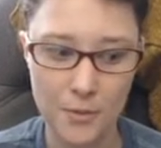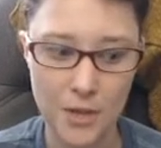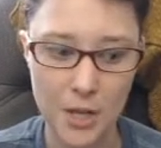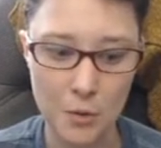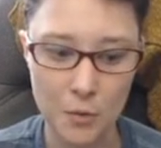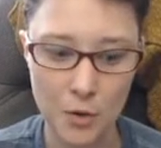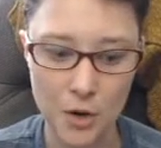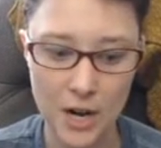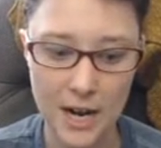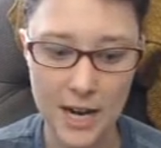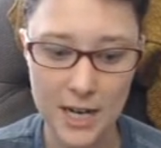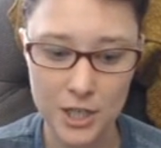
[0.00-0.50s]
They
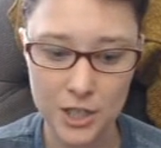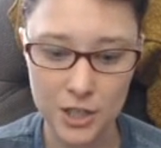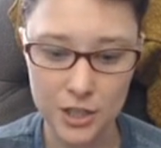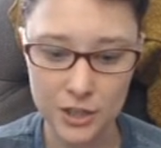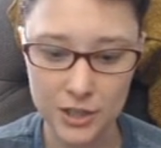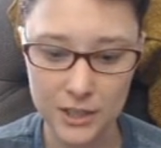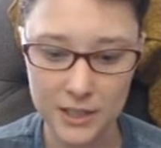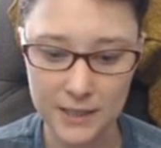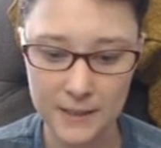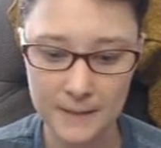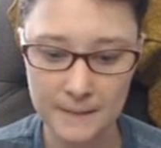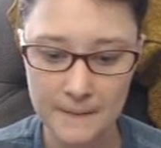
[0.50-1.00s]
were
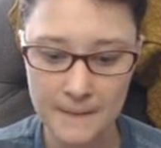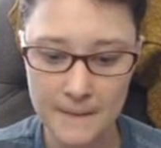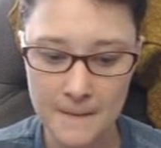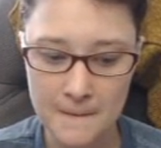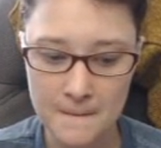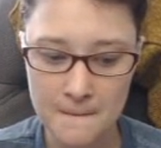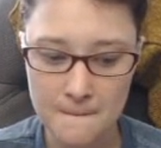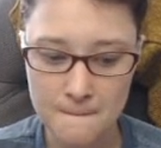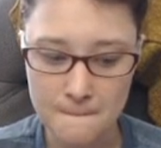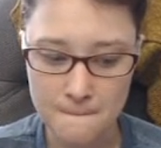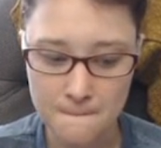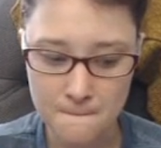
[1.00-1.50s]
actually
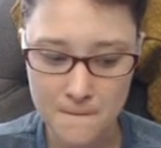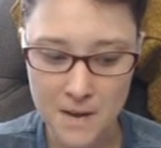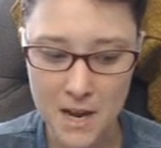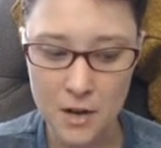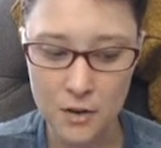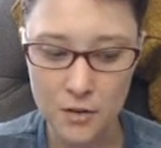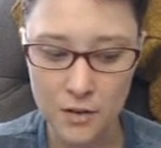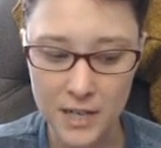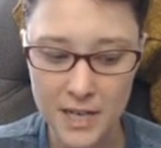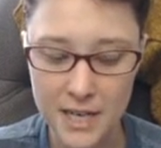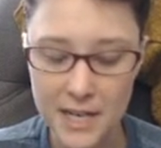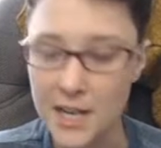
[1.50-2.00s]

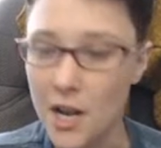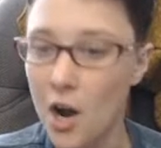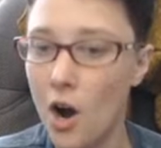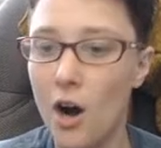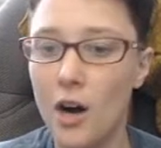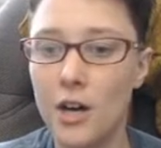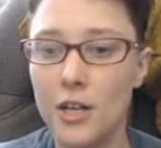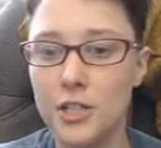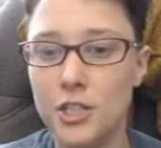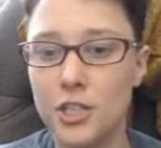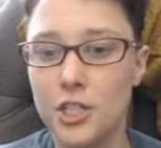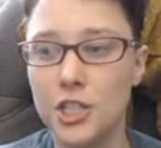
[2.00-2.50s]
very
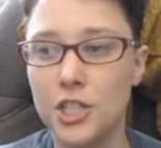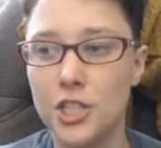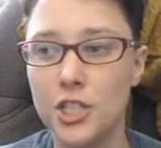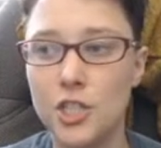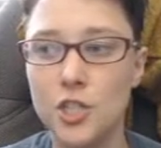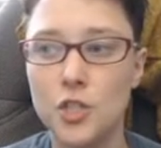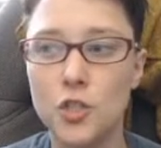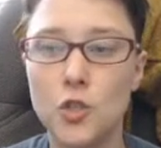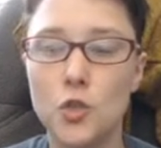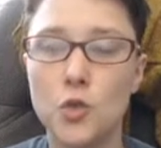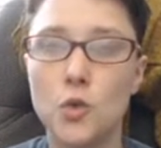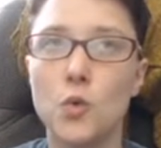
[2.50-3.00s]

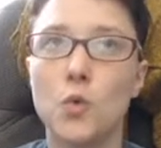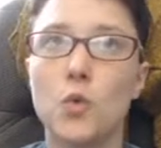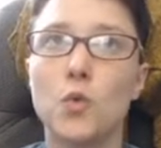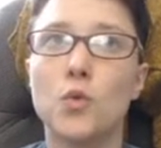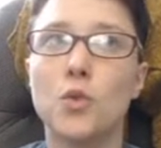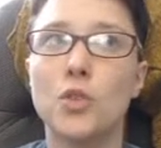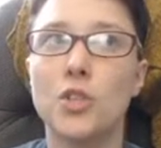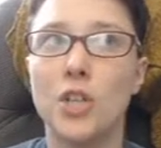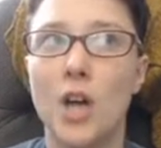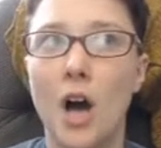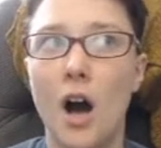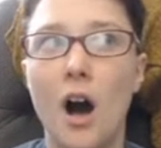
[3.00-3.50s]
conscious to
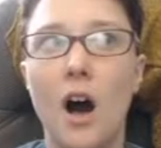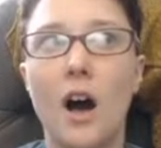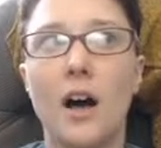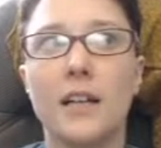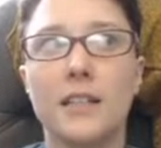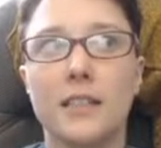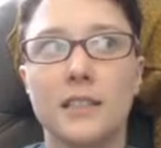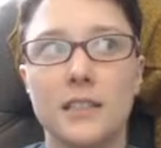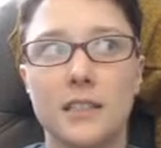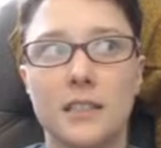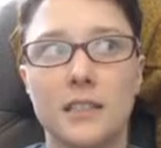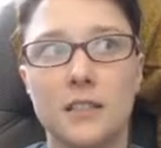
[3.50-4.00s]

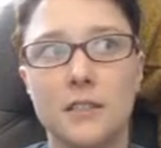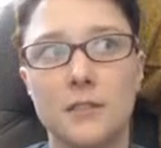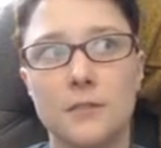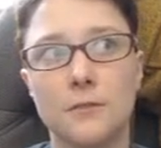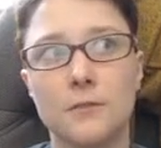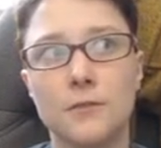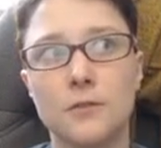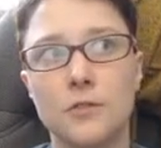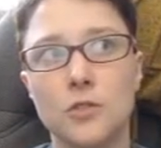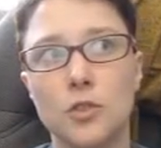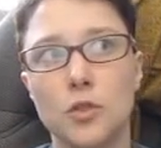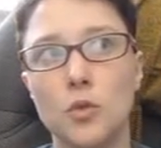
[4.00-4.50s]
not give
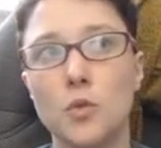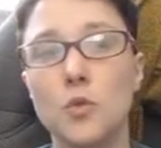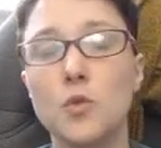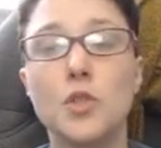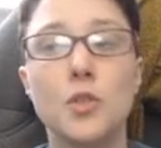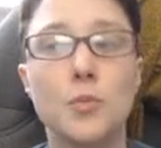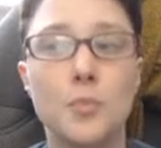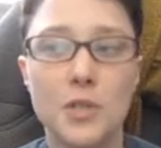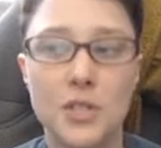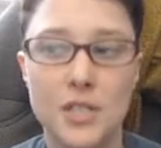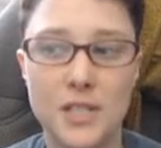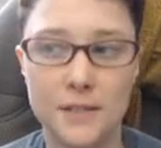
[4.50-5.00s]
too
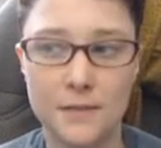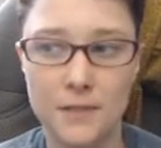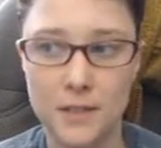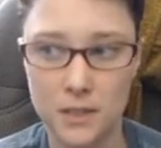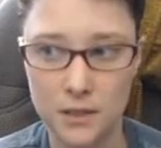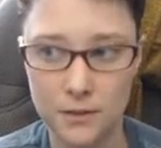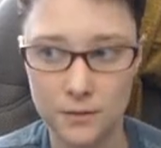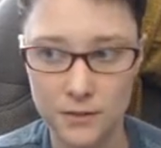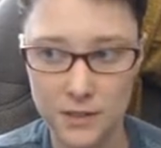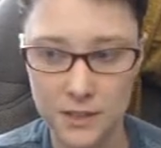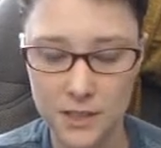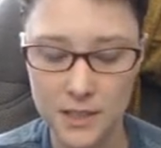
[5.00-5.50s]
specific
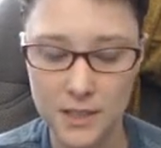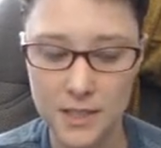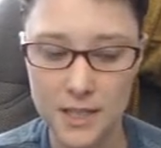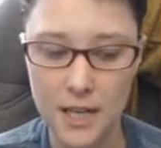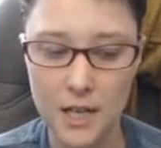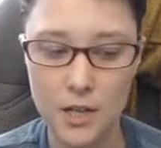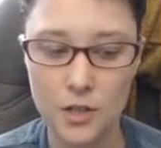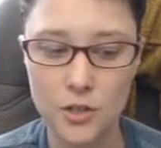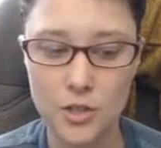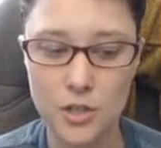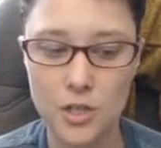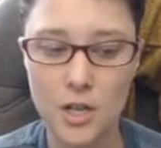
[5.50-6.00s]
of
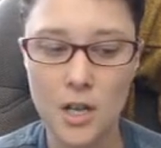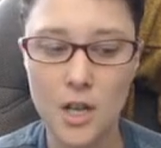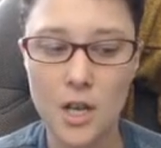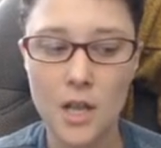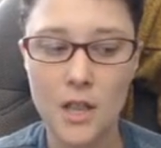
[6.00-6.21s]
details.